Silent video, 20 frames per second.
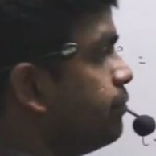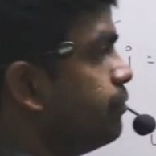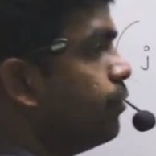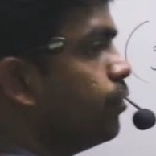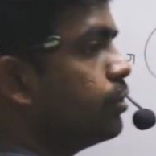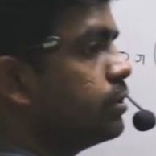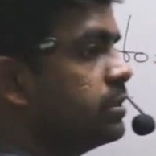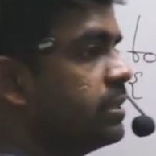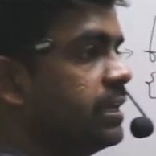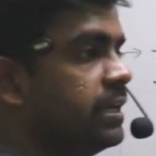
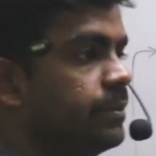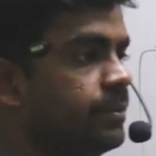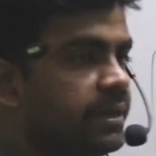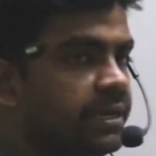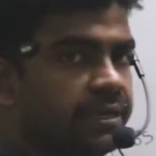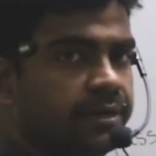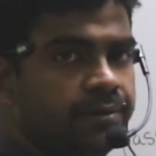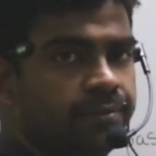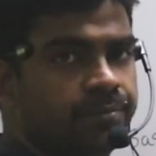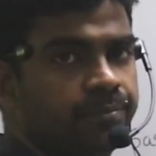fourth
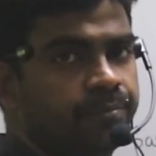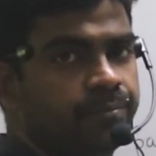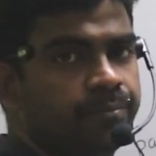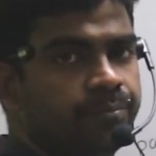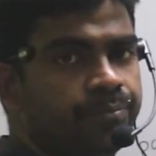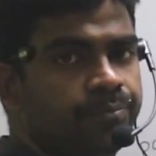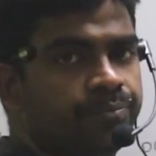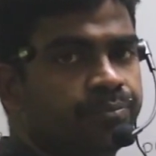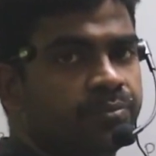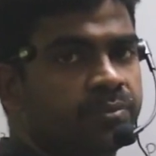element.
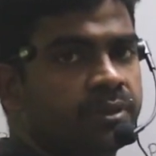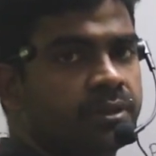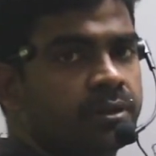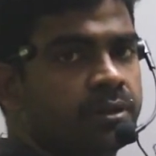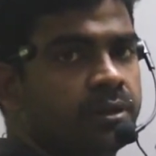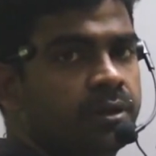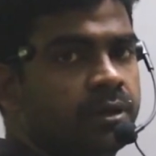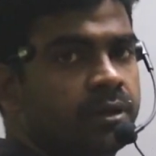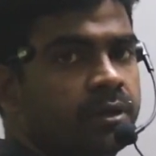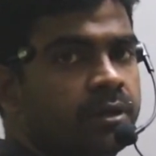
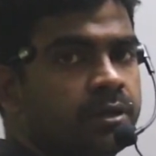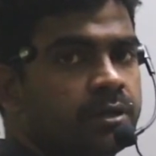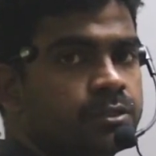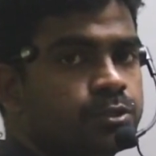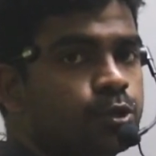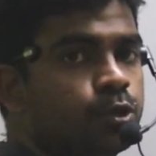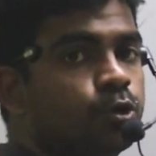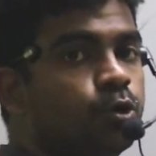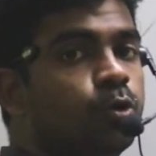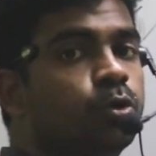
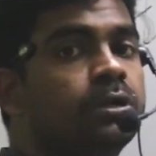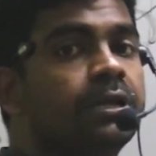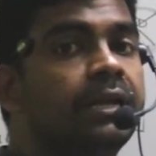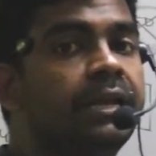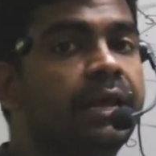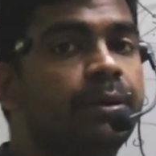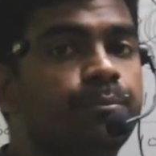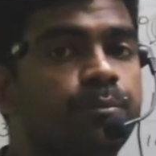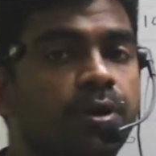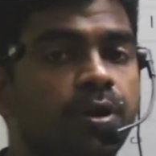So
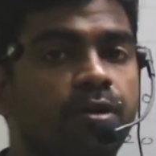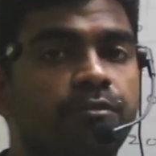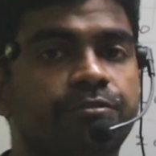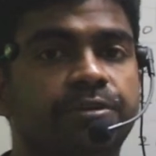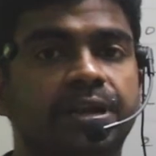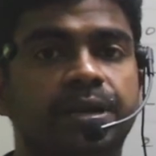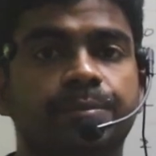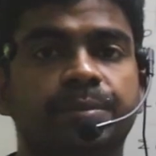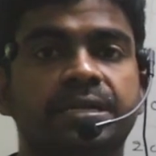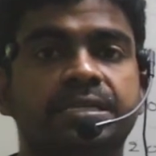total number
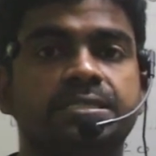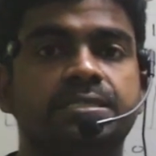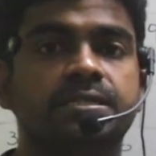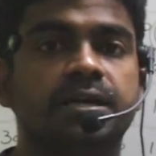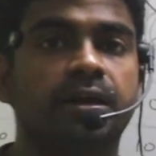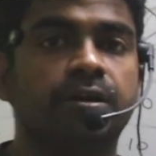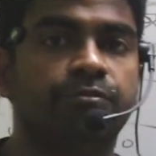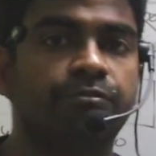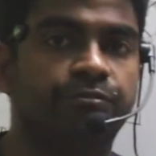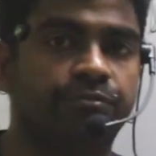of elements
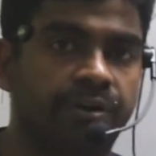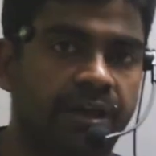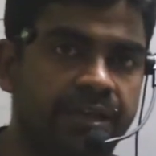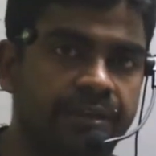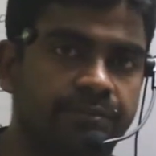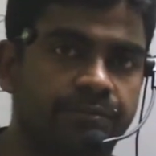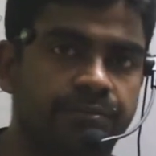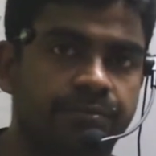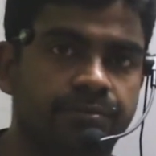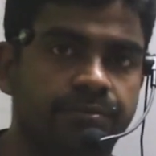are
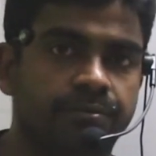5.